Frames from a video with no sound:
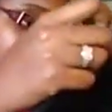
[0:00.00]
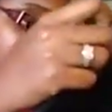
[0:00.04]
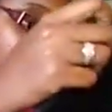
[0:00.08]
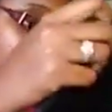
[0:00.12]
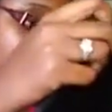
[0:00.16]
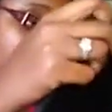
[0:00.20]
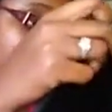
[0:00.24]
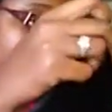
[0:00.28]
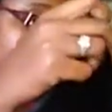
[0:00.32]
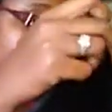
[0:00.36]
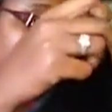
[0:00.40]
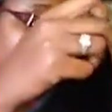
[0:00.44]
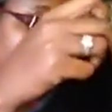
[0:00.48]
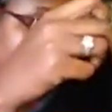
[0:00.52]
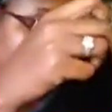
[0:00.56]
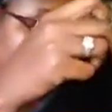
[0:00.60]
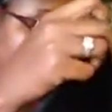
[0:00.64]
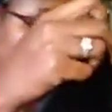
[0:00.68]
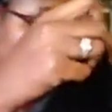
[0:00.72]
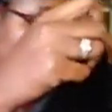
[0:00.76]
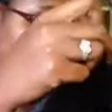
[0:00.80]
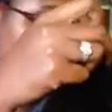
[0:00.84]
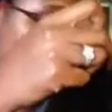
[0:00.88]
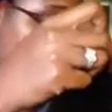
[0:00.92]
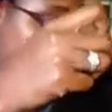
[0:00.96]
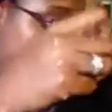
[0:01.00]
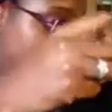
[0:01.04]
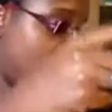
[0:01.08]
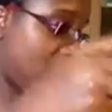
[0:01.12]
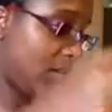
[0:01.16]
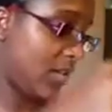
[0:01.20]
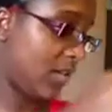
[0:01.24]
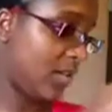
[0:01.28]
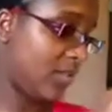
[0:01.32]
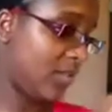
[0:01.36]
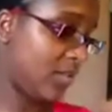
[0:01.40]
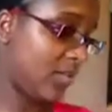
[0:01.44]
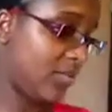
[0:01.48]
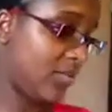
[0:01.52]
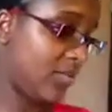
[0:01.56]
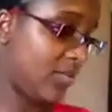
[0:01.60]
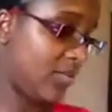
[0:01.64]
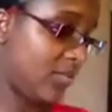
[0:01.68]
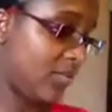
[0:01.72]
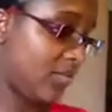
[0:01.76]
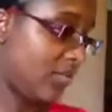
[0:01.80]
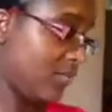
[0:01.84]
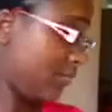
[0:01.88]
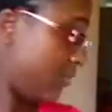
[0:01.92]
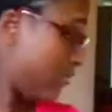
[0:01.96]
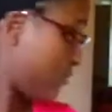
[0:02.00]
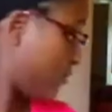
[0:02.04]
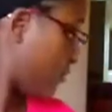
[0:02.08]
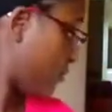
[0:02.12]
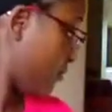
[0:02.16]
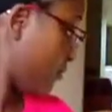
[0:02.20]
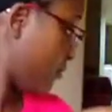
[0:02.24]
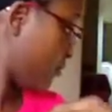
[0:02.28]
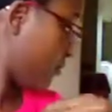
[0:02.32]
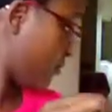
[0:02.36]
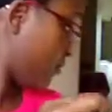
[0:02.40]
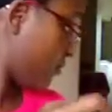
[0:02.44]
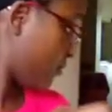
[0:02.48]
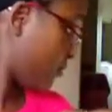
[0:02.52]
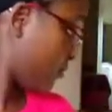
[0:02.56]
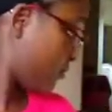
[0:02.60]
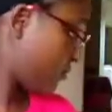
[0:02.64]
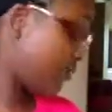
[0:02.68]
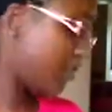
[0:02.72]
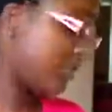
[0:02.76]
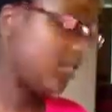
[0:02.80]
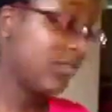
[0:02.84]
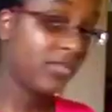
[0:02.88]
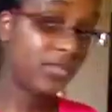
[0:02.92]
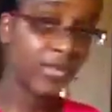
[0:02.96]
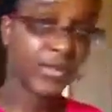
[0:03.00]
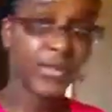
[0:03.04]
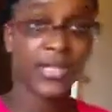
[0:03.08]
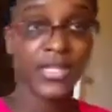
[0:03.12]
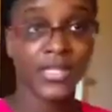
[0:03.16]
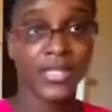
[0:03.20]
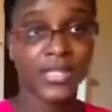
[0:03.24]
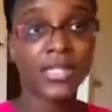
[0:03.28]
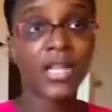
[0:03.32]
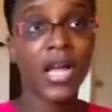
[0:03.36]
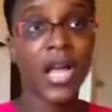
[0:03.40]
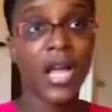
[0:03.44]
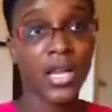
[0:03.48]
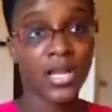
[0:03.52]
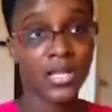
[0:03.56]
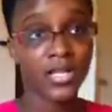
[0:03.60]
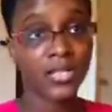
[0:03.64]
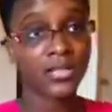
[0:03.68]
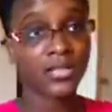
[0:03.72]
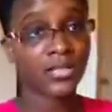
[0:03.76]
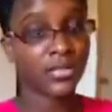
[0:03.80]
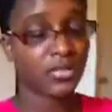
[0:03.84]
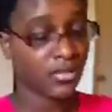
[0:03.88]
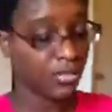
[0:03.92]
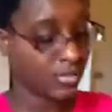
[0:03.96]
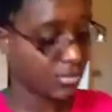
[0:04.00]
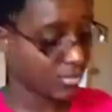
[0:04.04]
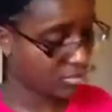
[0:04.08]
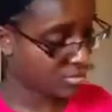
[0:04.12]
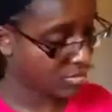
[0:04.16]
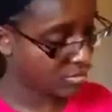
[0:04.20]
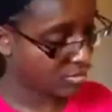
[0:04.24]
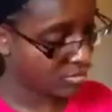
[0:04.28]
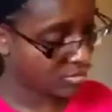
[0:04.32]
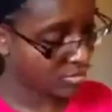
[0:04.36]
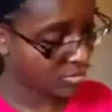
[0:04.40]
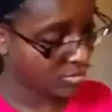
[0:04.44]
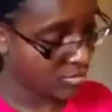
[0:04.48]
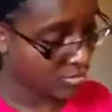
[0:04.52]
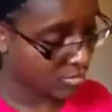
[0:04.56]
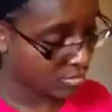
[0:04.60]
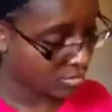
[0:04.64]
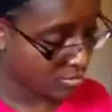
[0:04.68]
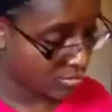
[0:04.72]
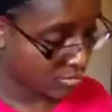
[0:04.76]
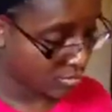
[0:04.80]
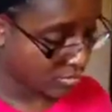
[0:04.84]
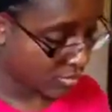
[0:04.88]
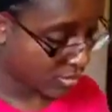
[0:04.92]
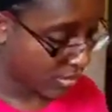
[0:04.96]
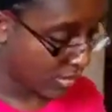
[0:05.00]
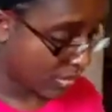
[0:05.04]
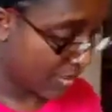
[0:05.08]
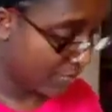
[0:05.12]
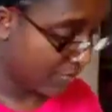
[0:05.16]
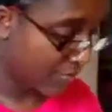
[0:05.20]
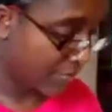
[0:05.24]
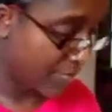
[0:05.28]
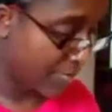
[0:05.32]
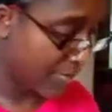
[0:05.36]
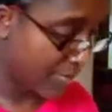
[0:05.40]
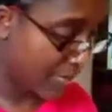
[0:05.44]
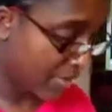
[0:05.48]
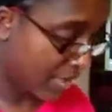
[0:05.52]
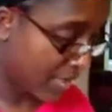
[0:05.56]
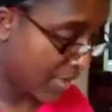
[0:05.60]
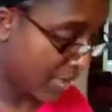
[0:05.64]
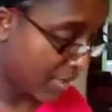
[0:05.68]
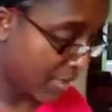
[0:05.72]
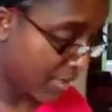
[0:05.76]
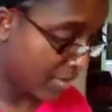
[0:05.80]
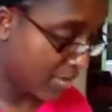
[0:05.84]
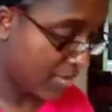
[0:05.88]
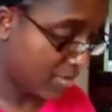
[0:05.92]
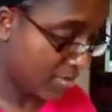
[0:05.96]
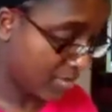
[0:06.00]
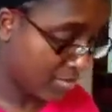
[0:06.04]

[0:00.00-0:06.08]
is tight, okay? This wig is tight. I have a big head.